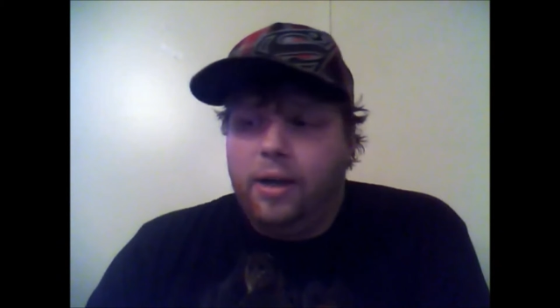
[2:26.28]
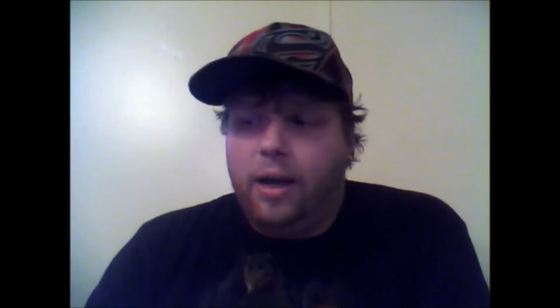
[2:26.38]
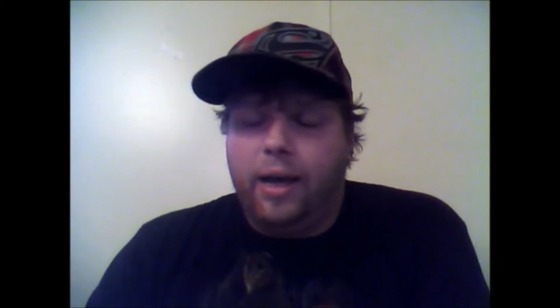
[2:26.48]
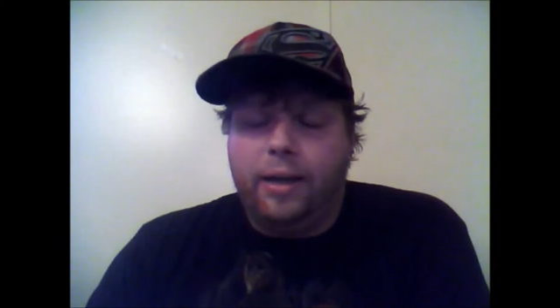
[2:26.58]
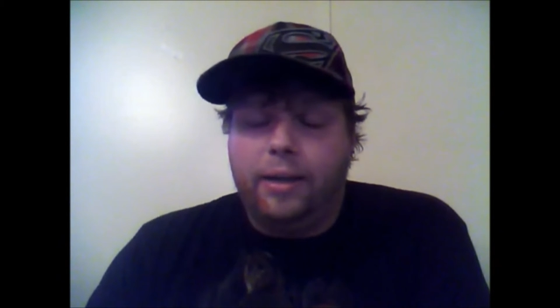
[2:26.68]

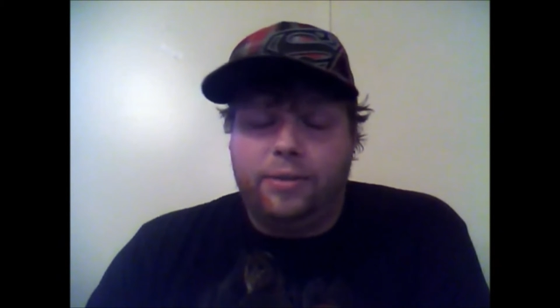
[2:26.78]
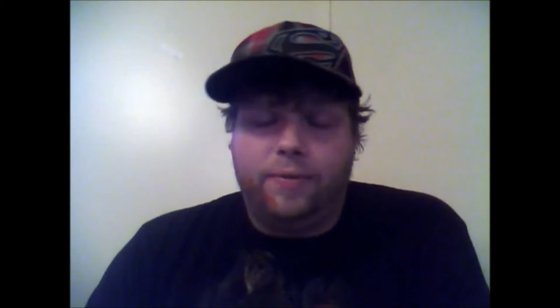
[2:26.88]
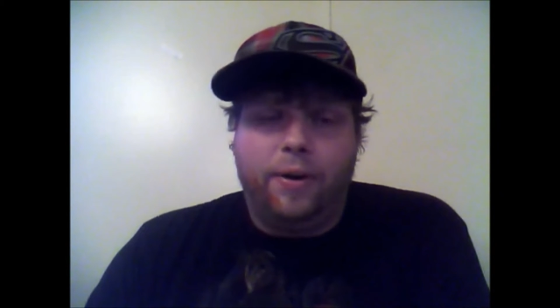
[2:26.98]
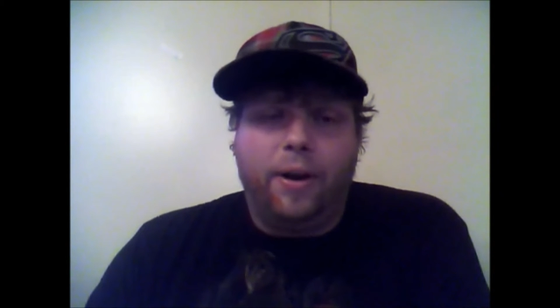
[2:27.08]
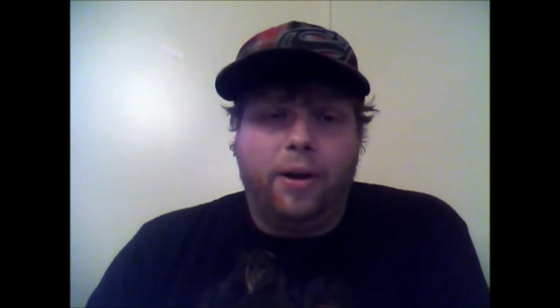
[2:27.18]
it's
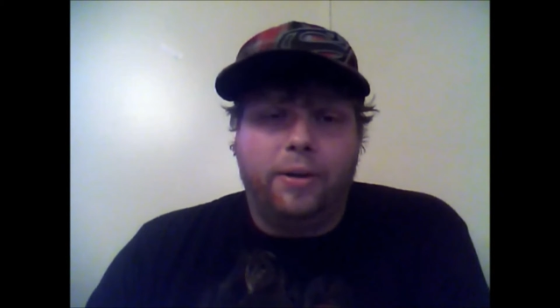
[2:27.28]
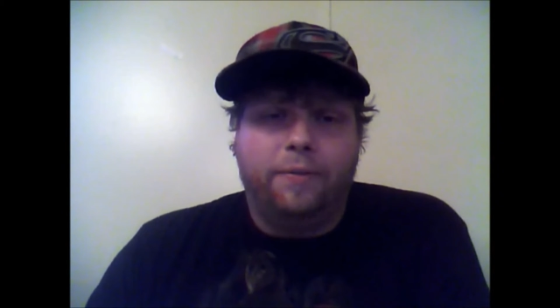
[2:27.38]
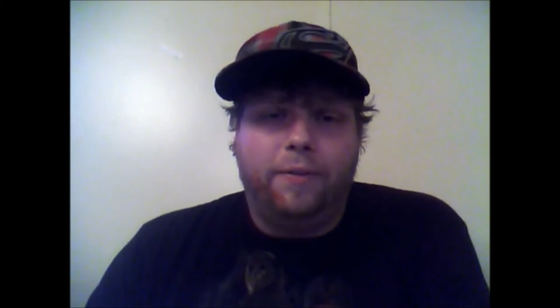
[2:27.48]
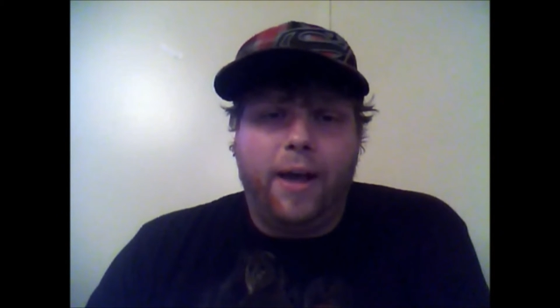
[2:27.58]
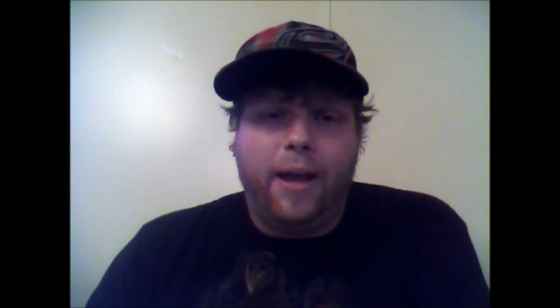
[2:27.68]
very hard to
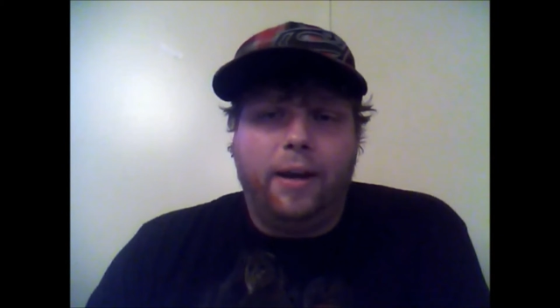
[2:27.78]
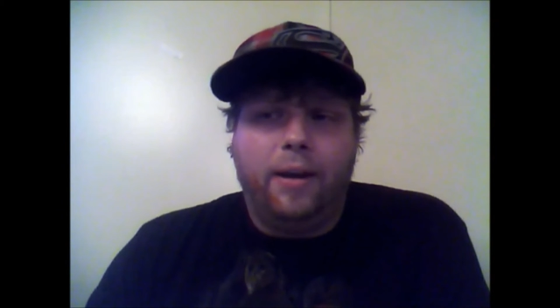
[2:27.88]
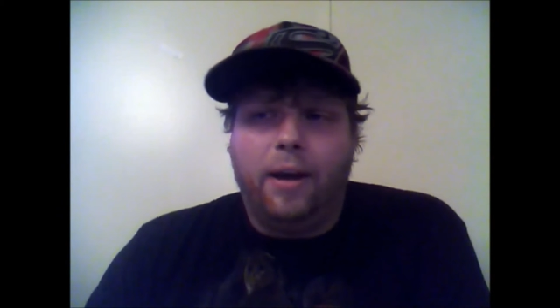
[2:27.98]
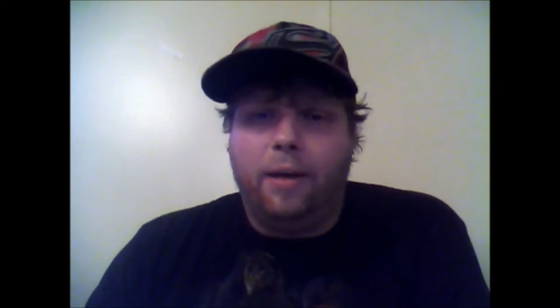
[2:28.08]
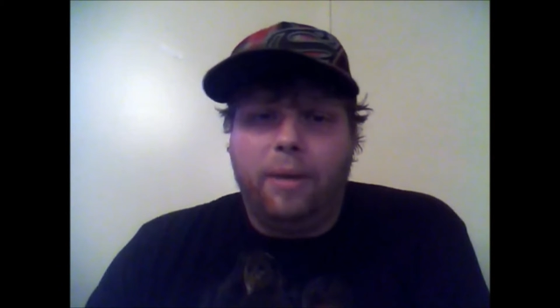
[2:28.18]
find.
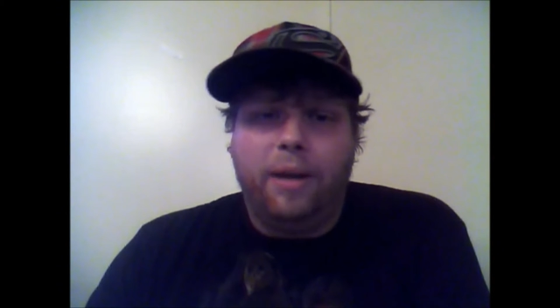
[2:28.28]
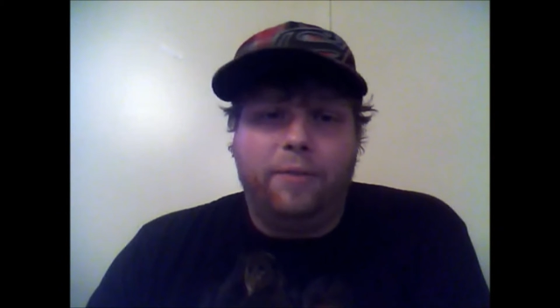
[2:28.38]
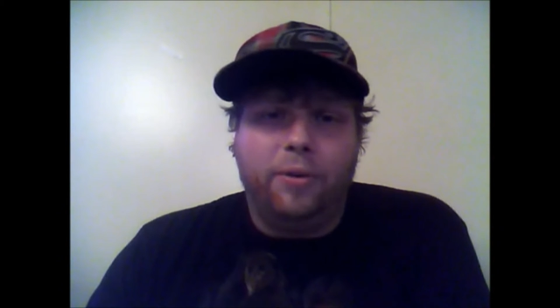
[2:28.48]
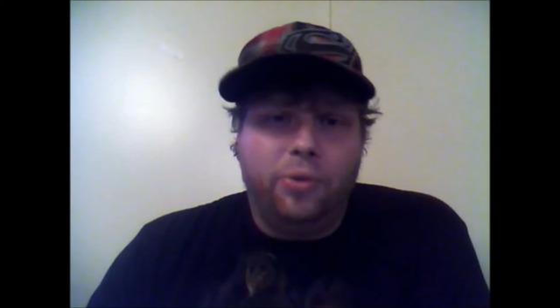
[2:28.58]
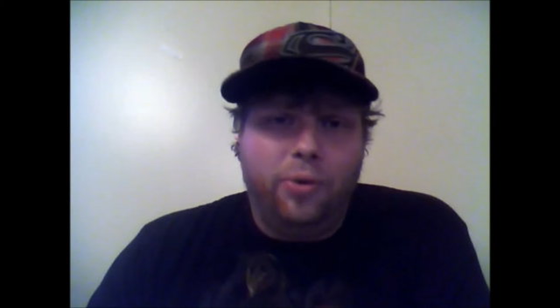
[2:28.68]
And
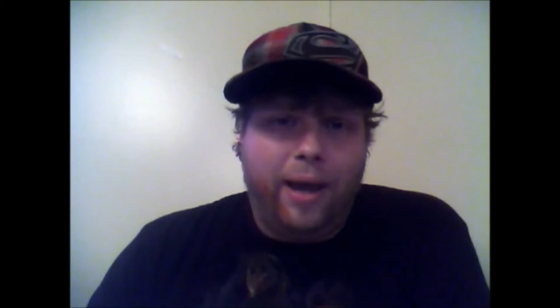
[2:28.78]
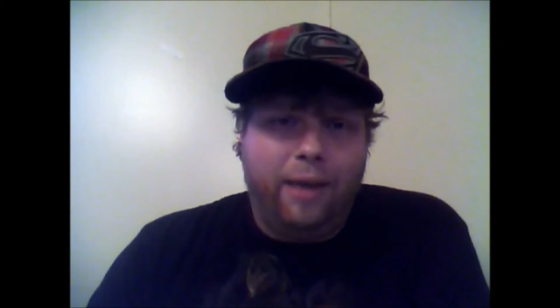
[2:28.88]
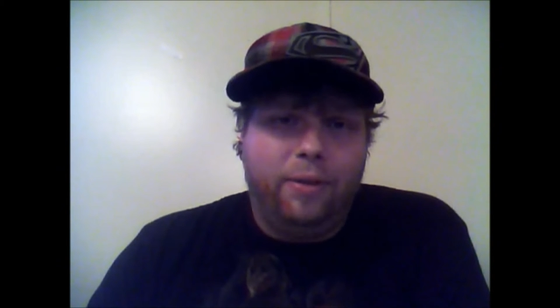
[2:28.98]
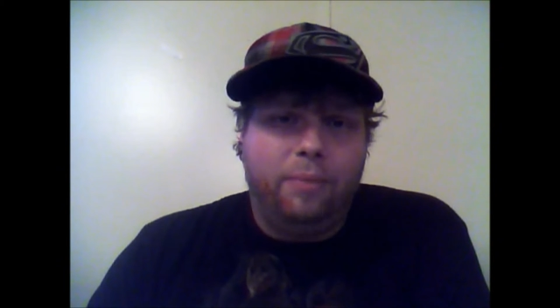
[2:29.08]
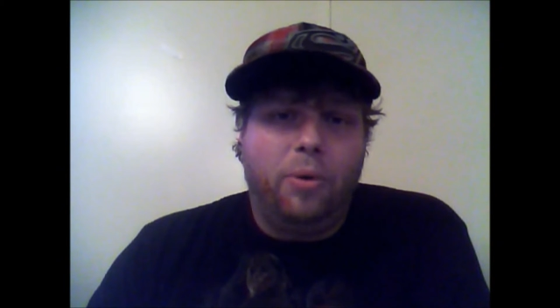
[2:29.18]
if you do
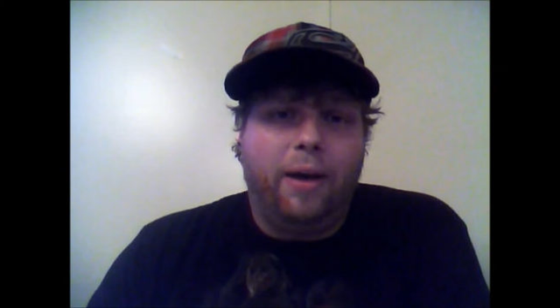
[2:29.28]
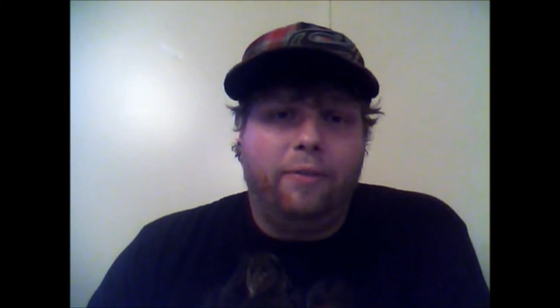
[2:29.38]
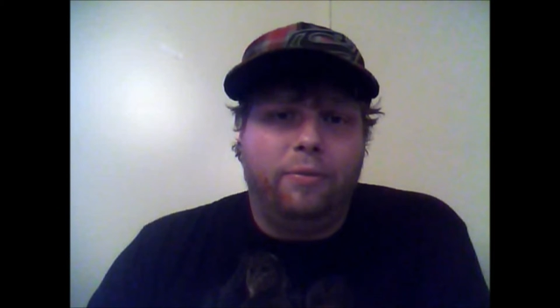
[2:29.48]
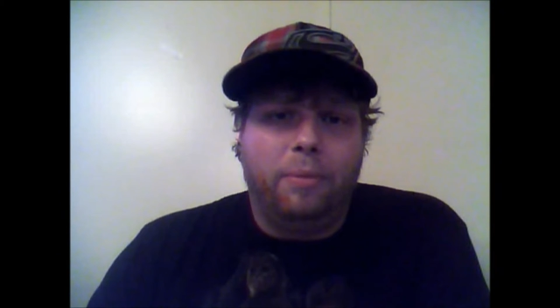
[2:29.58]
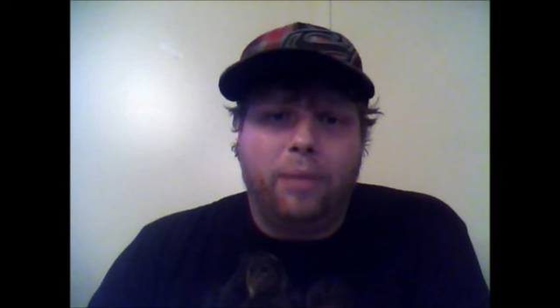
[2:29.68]
have them, you
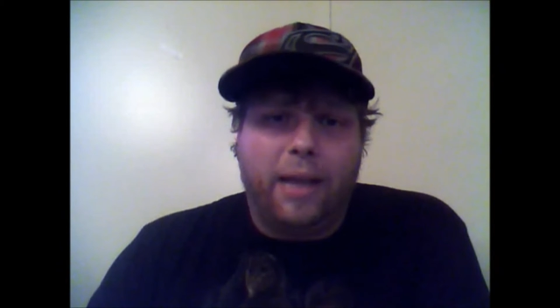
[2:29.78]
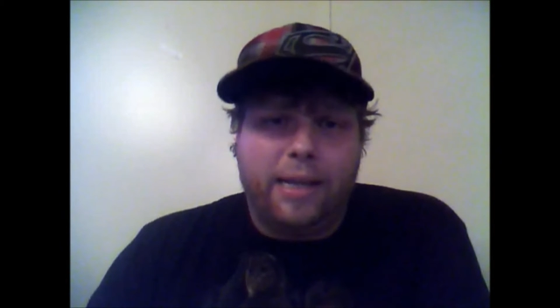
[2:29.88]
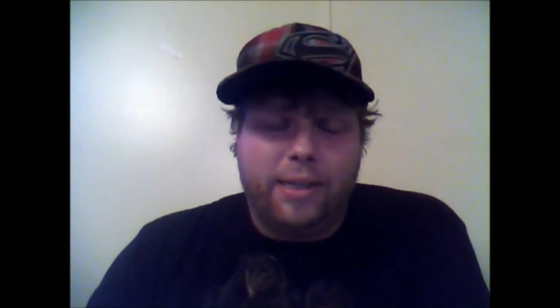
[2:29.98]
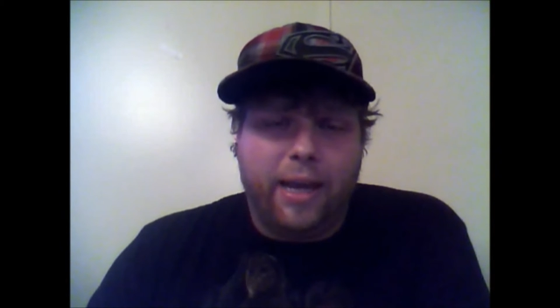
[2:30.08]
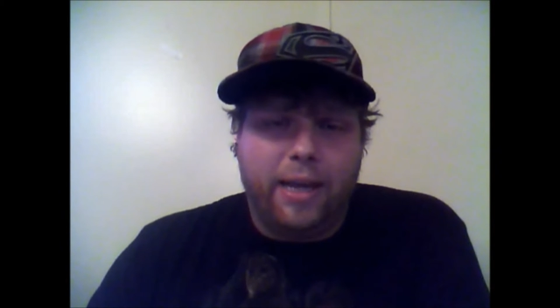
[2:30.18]
have them in
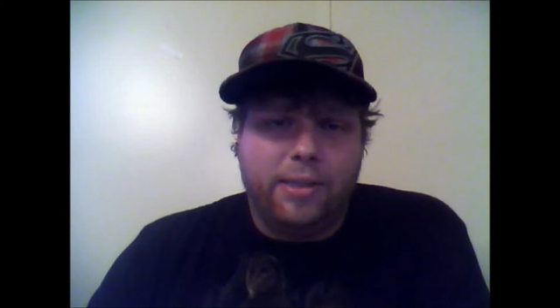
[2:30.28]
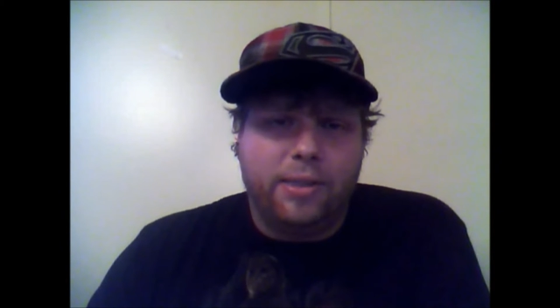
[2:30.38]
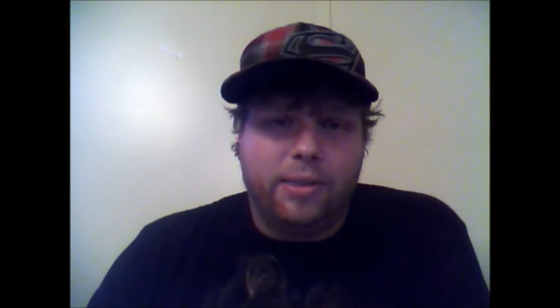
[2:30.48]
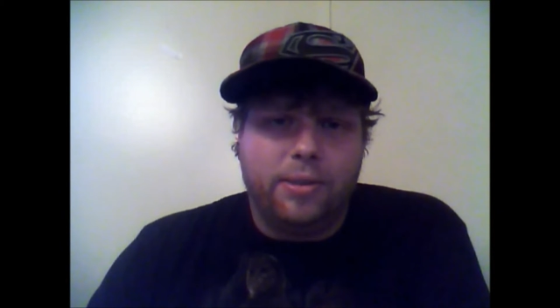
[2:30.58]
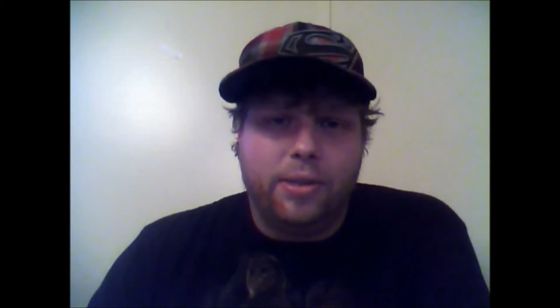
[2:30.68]
plastic
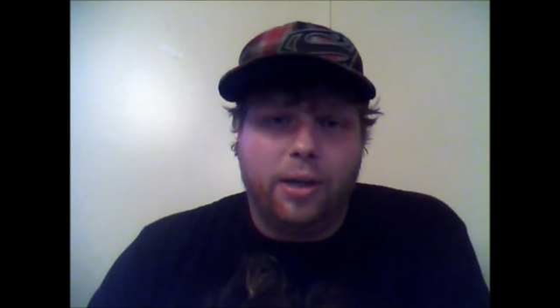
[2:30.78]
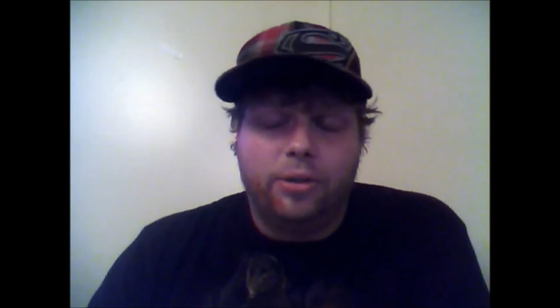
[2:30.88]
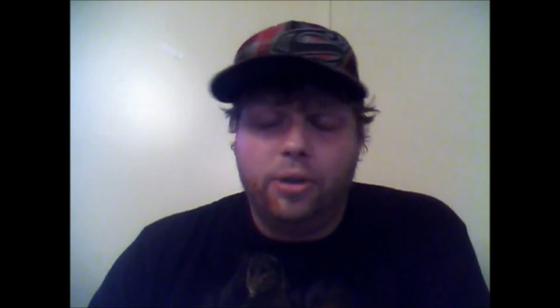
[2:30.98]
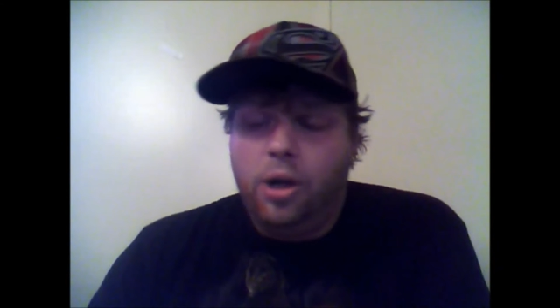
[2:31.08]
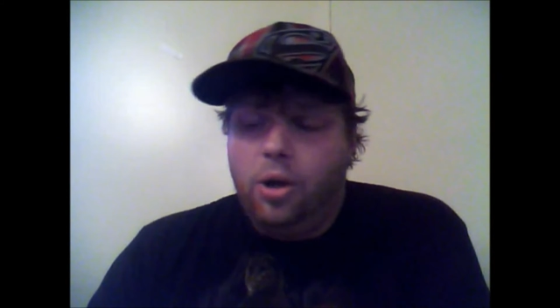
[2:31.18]
cases and such,